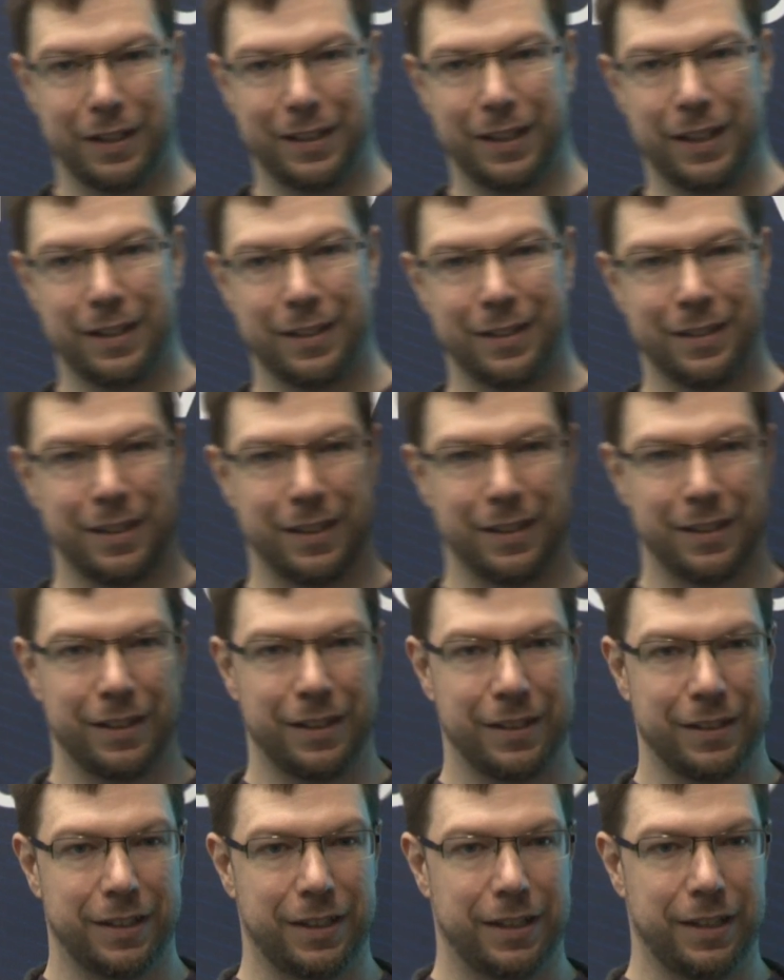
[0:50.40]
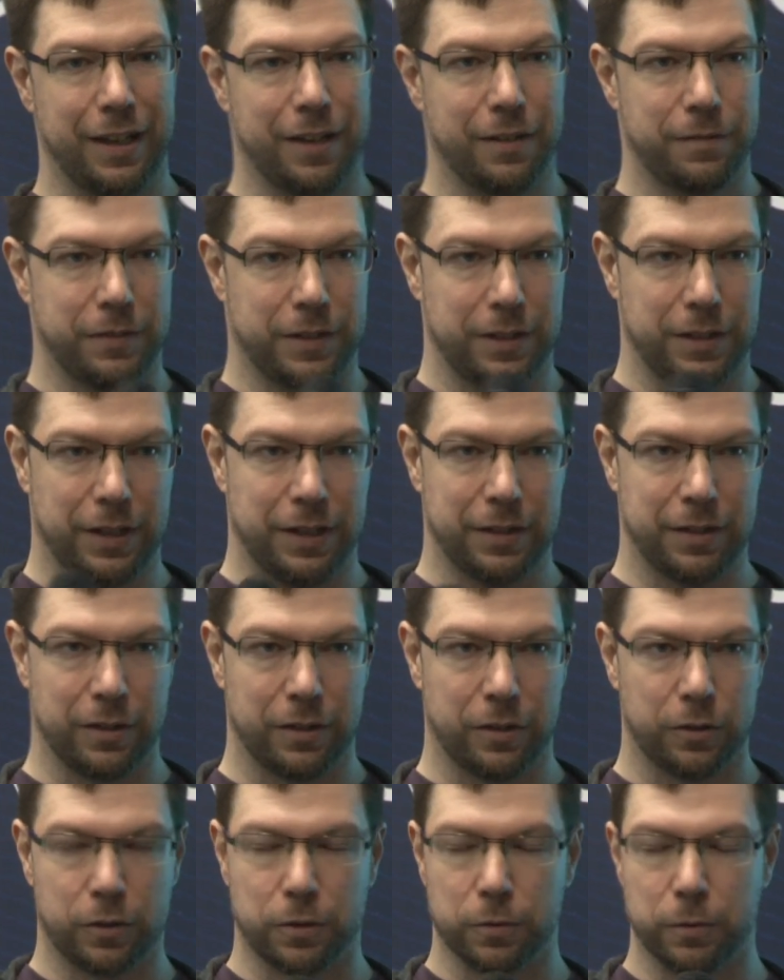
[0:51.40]
in Kyiv and
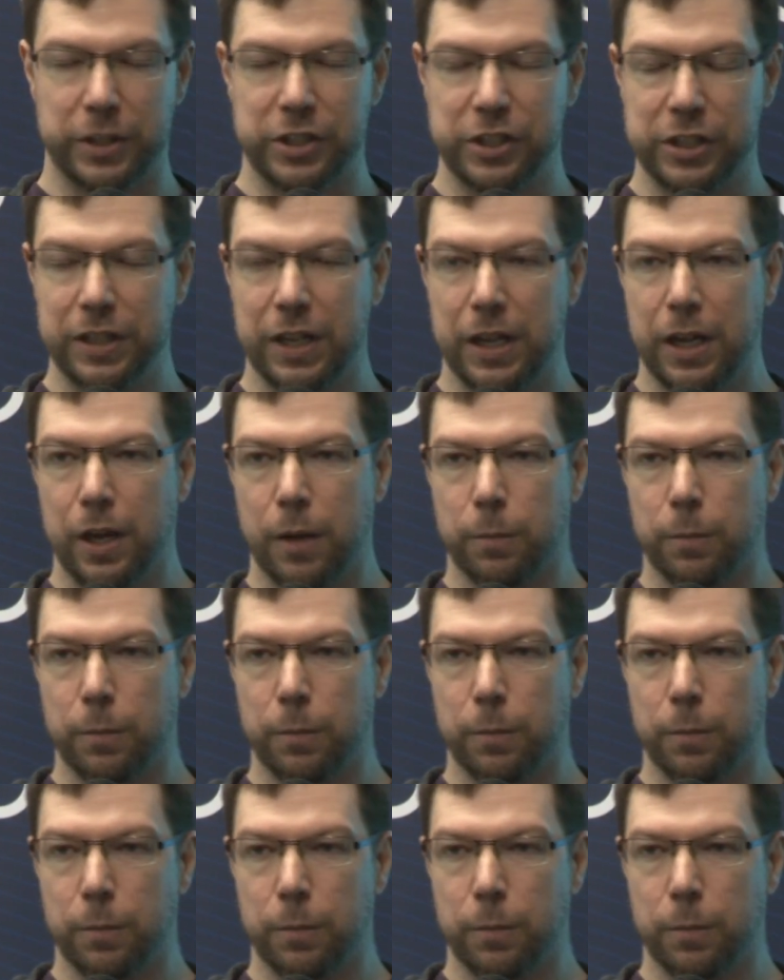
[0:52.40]
the local region,